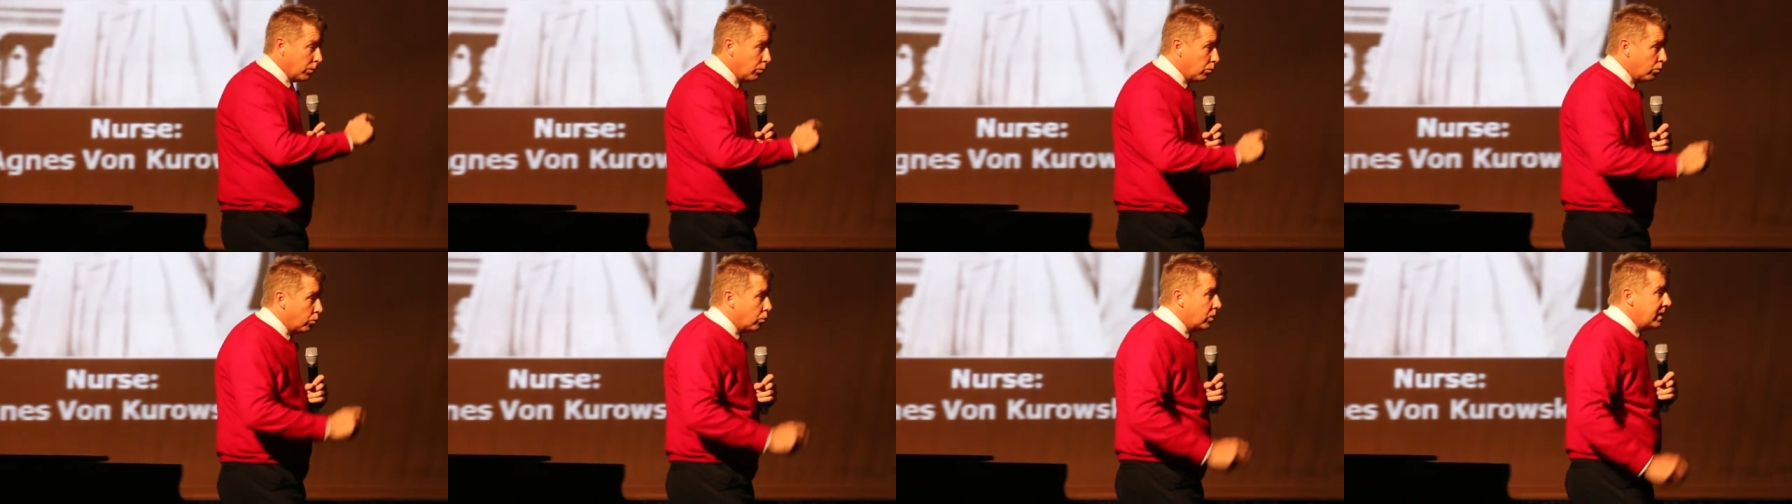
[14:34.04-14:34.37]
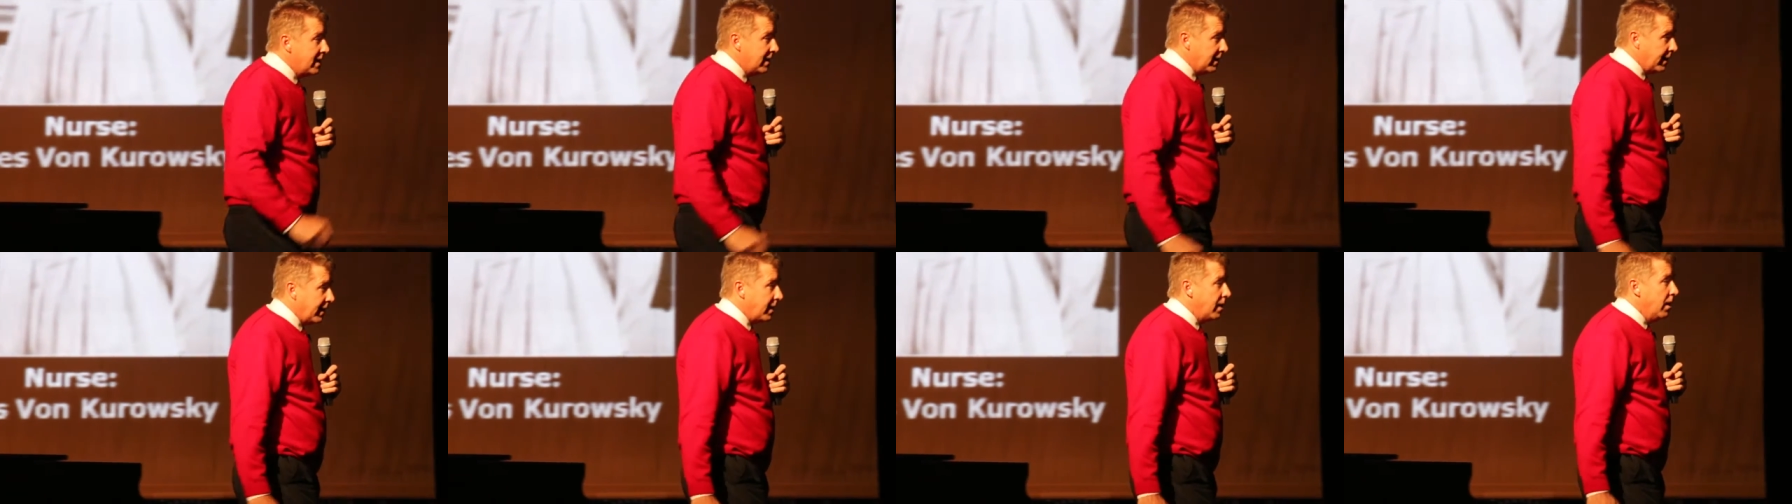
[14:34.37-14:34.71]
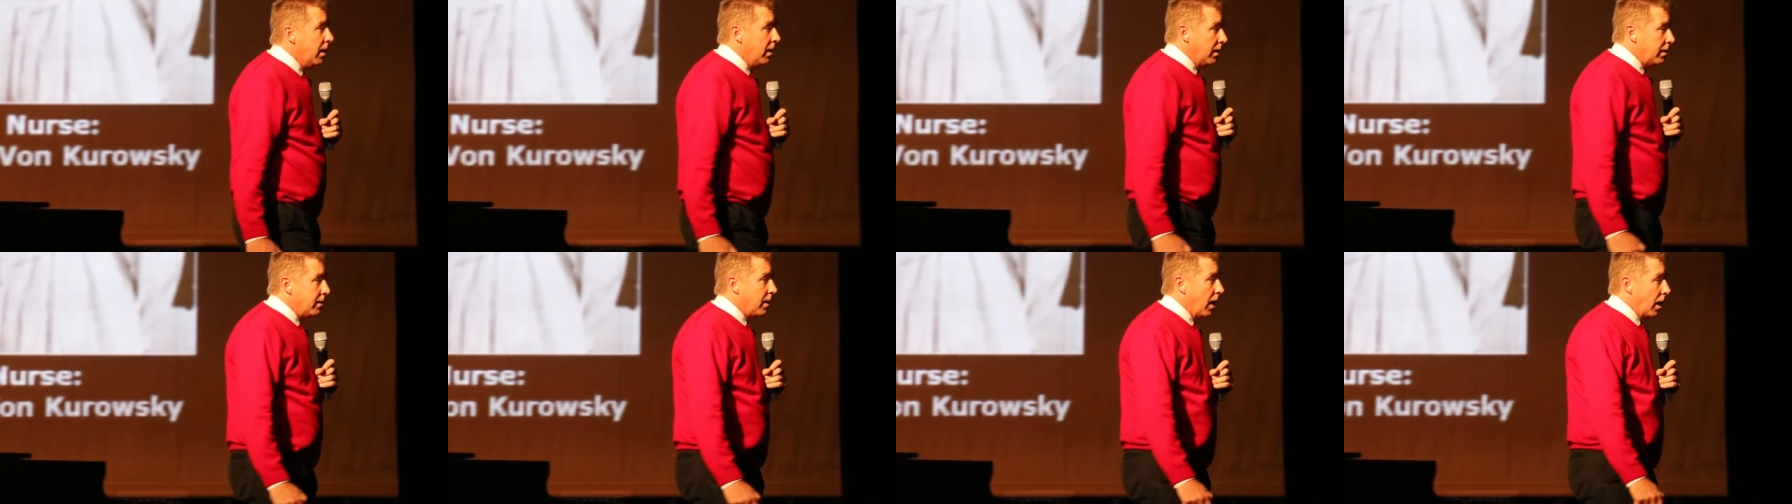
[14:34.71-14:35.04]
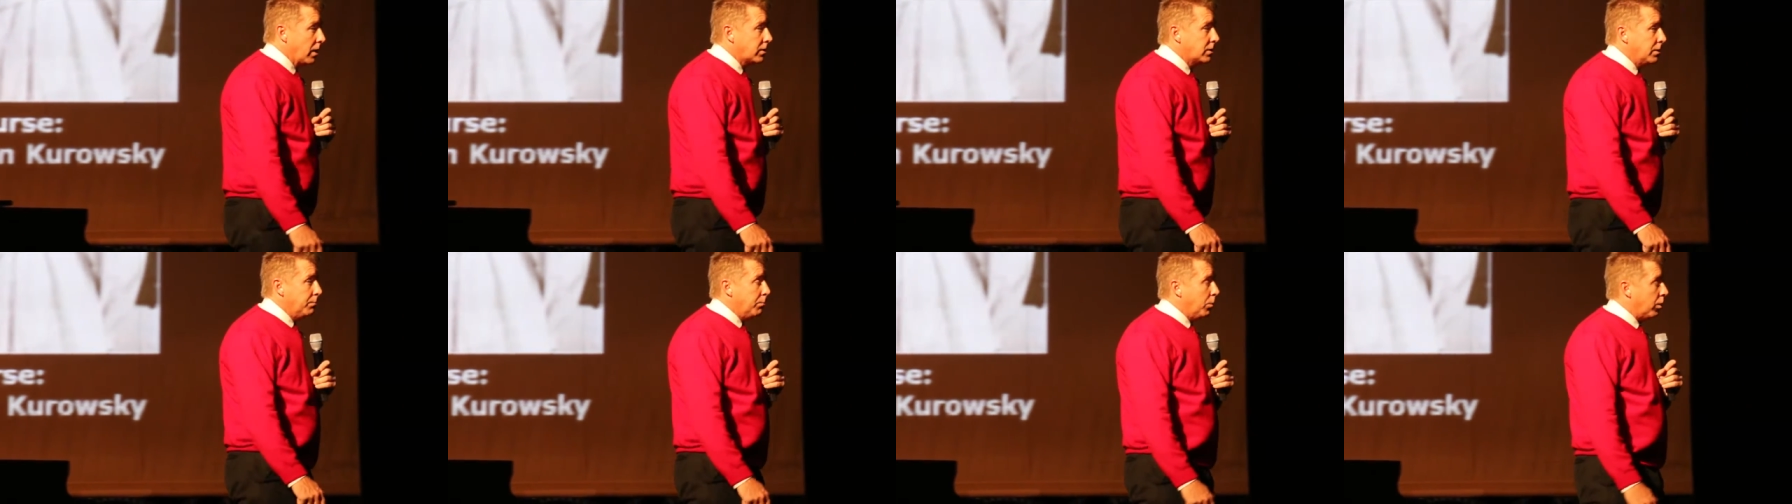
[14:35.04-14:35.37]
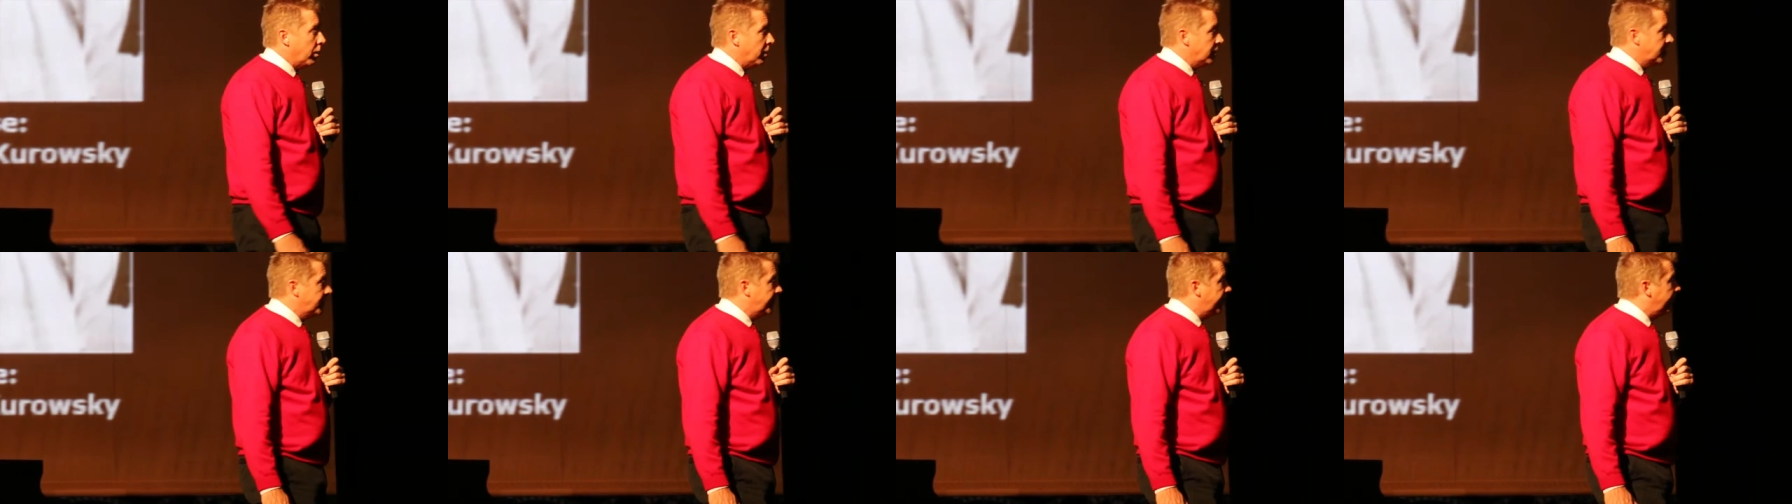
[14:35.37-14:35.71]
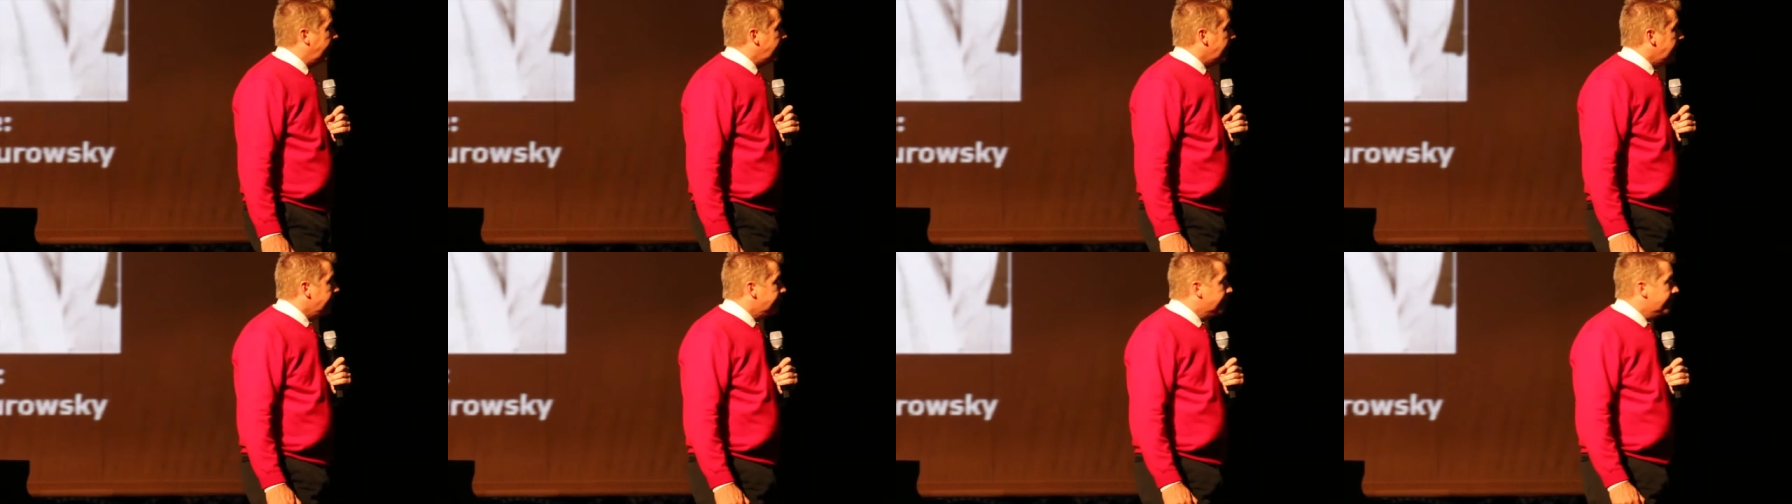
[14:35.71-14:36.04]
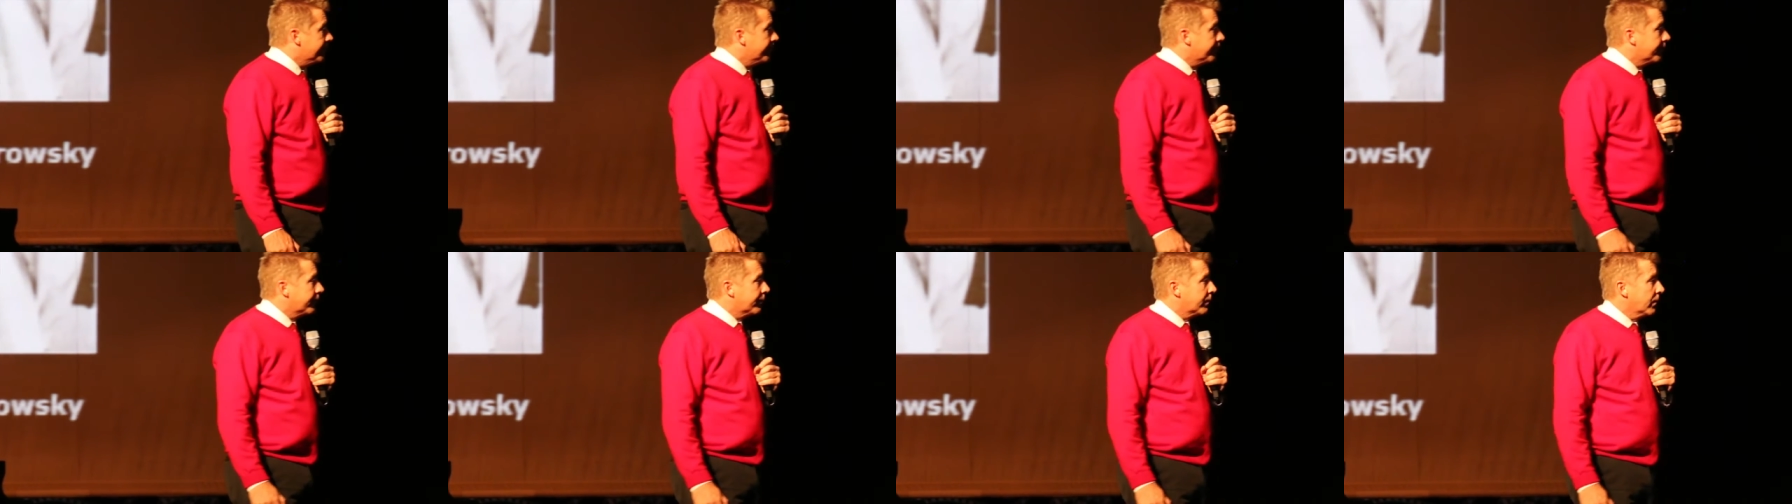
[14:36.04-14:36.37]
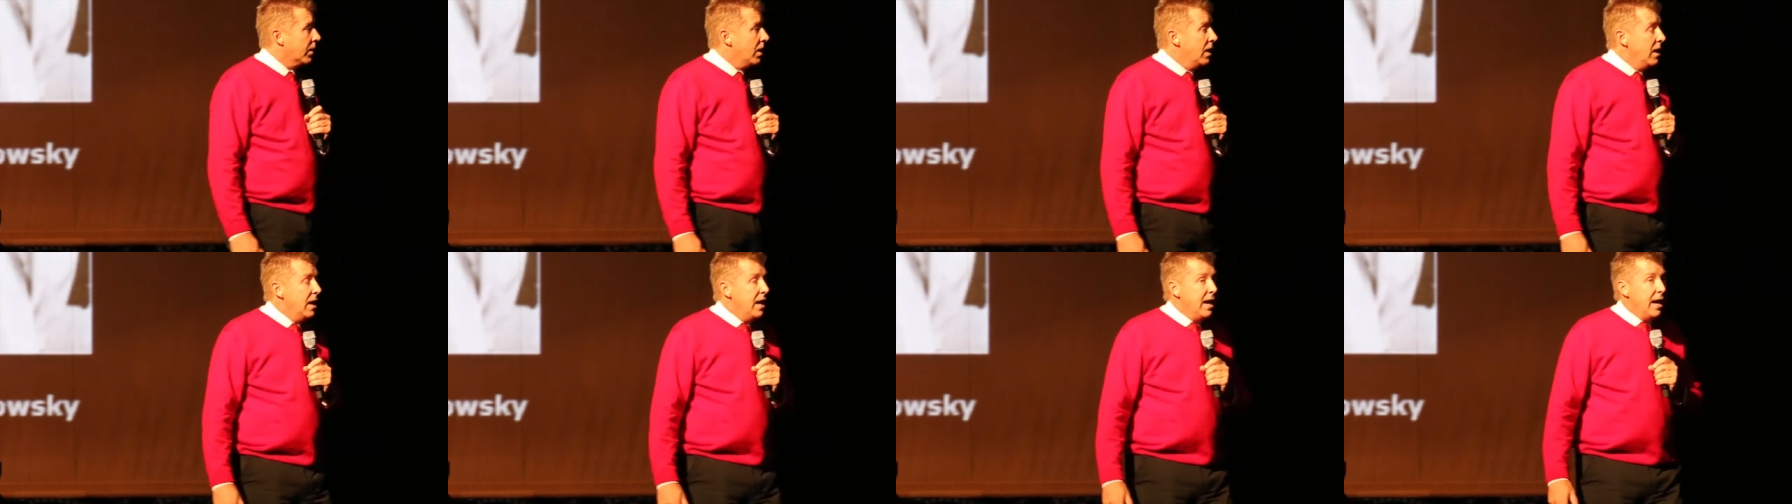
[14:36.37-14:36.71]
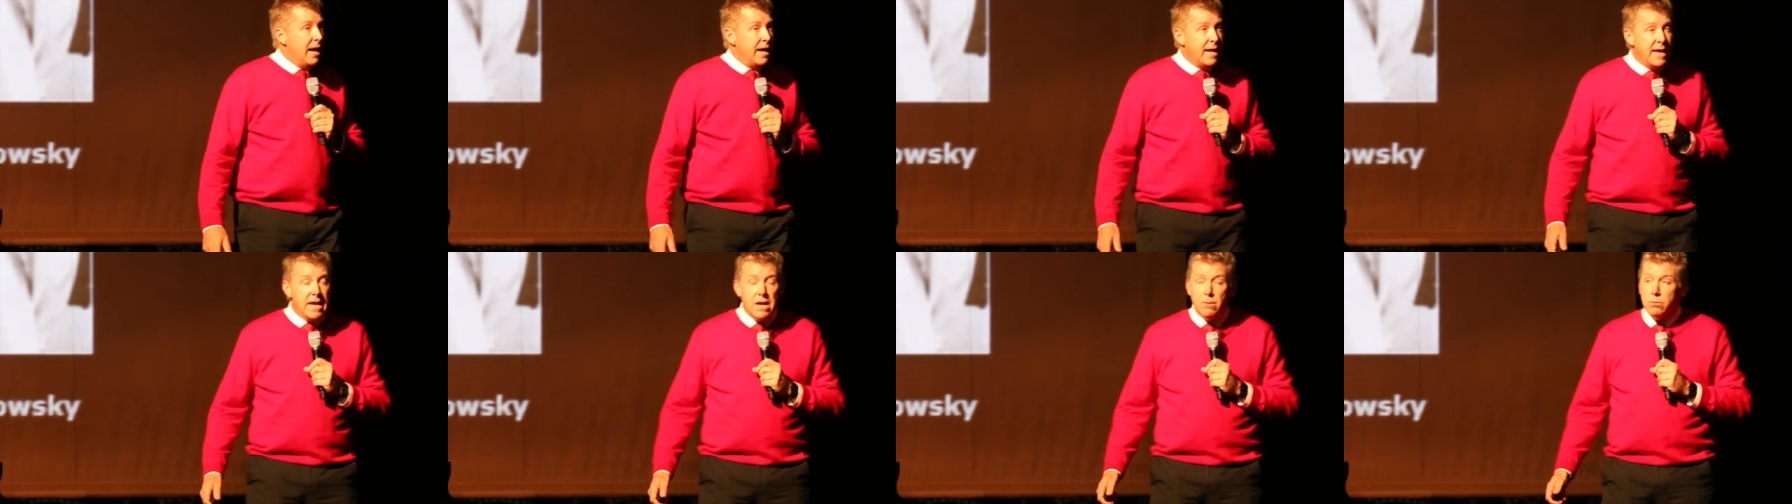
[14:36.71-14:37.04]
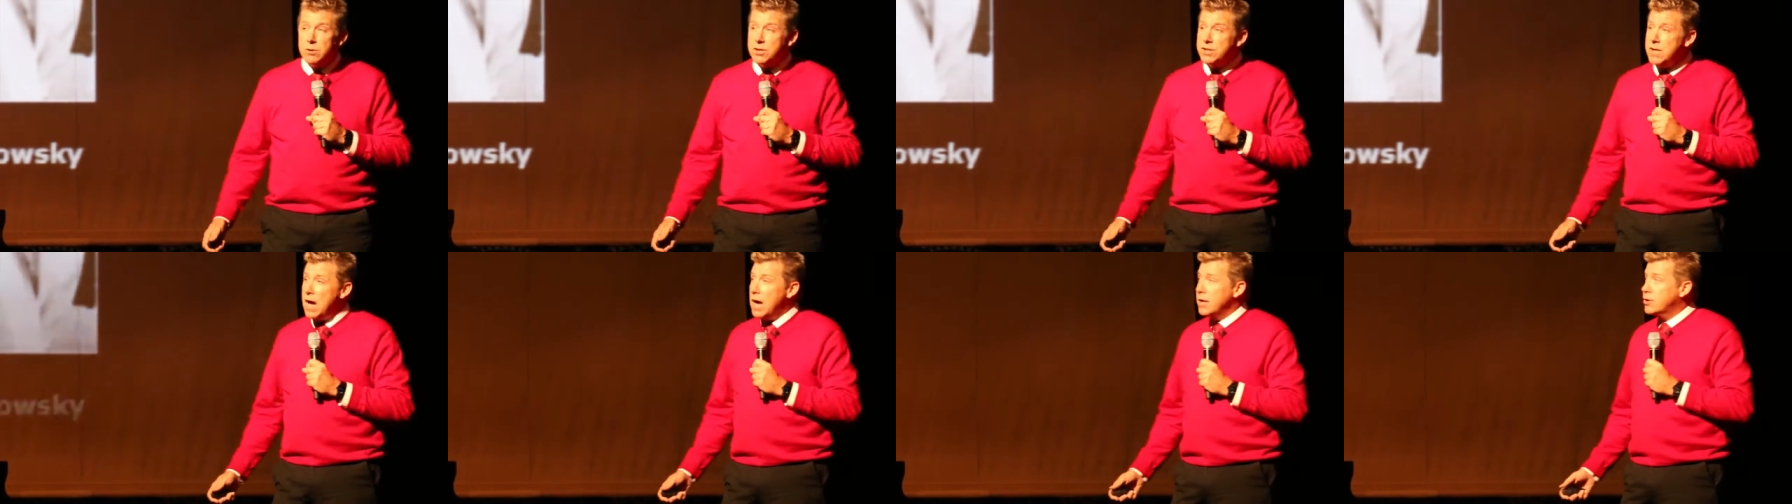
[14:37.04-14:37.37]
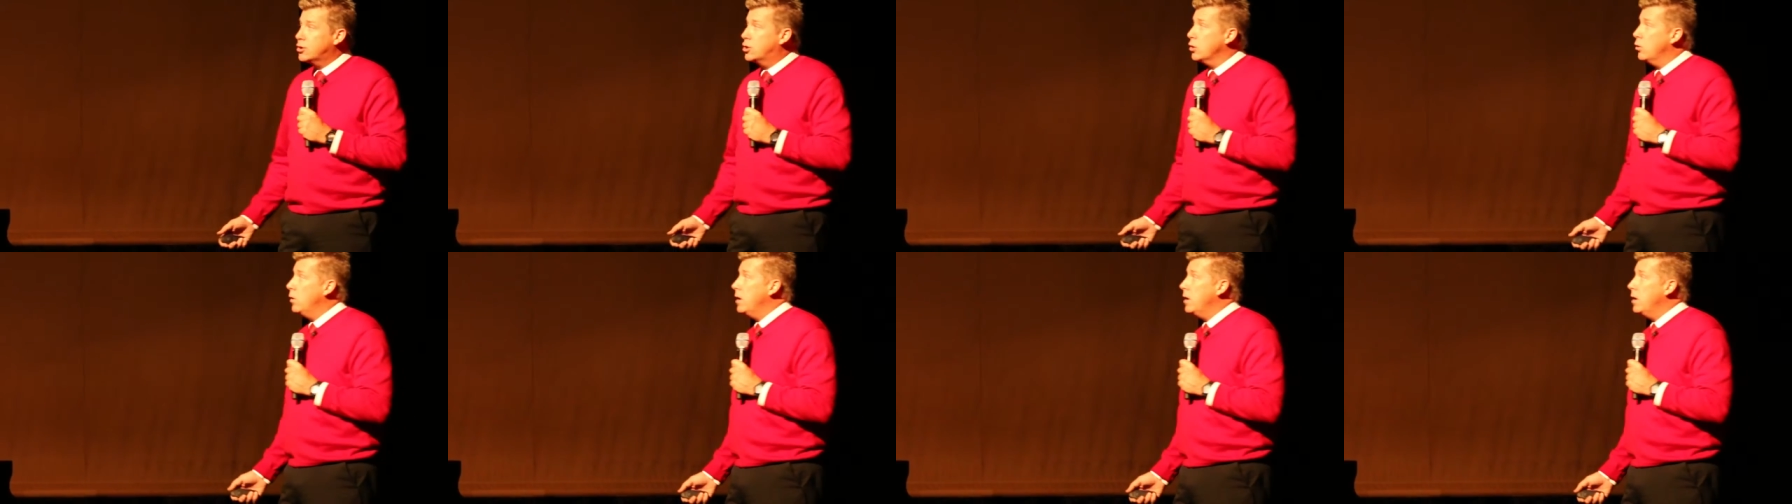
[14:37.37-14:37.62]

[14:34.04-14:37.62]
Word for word: one really knocked him on his feet. And he was not